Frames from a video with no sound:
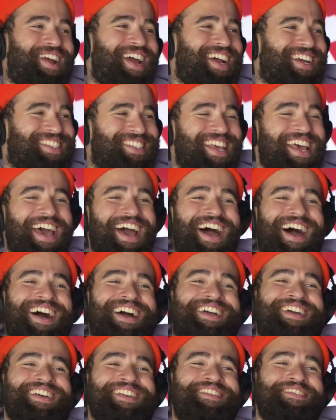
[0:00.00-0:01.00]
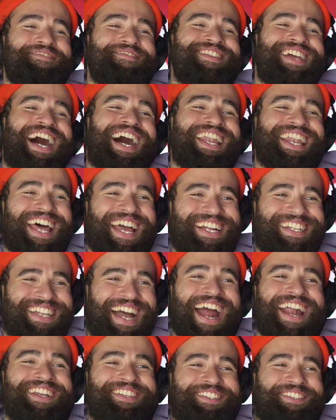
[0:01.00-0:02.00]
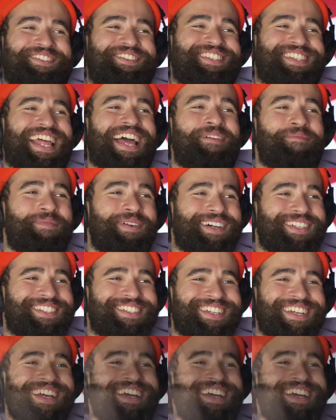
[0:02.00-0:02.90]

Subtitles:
Rex. How can you not like dinosaurs that much?